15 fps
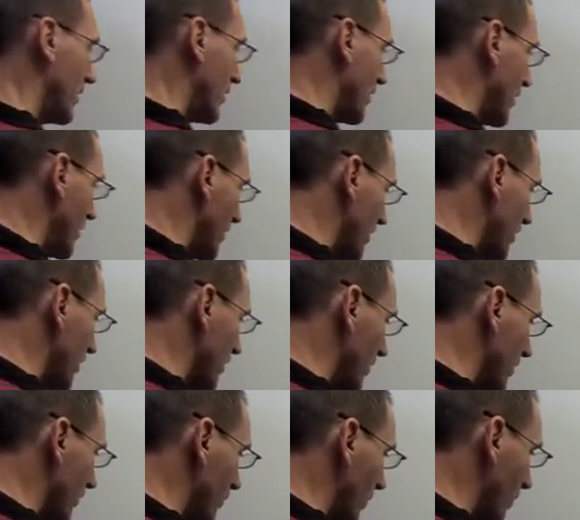But
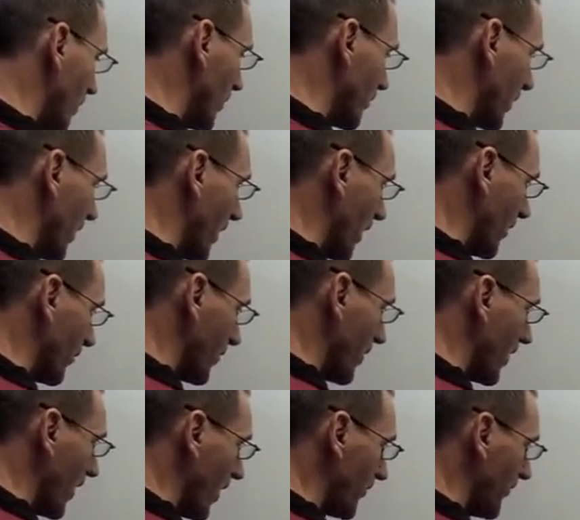what do we have? We
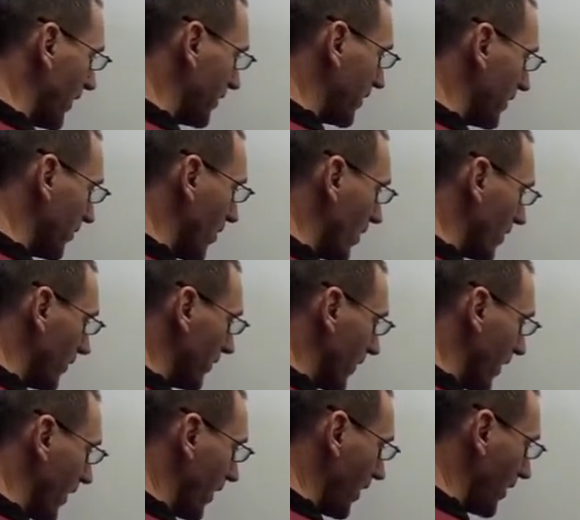have that log of
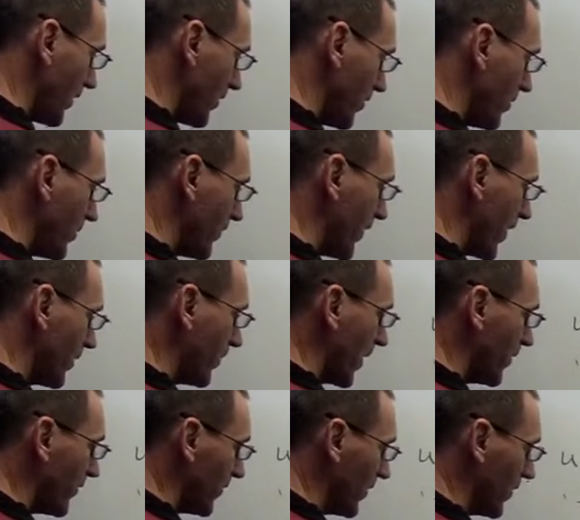a u divided
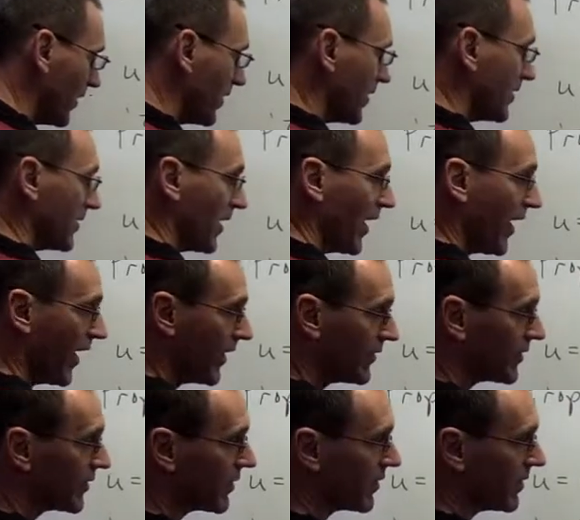by v is
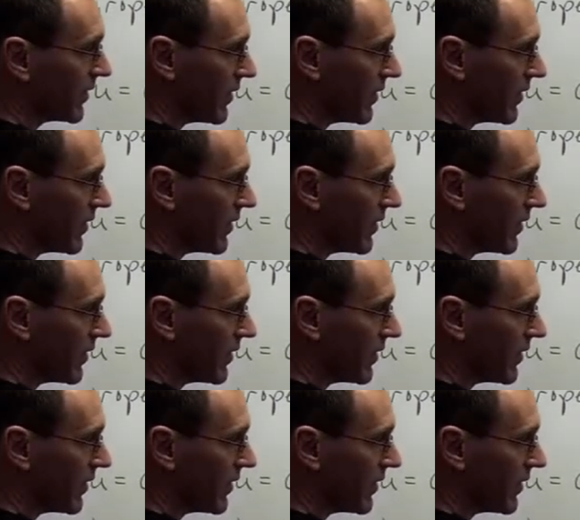s.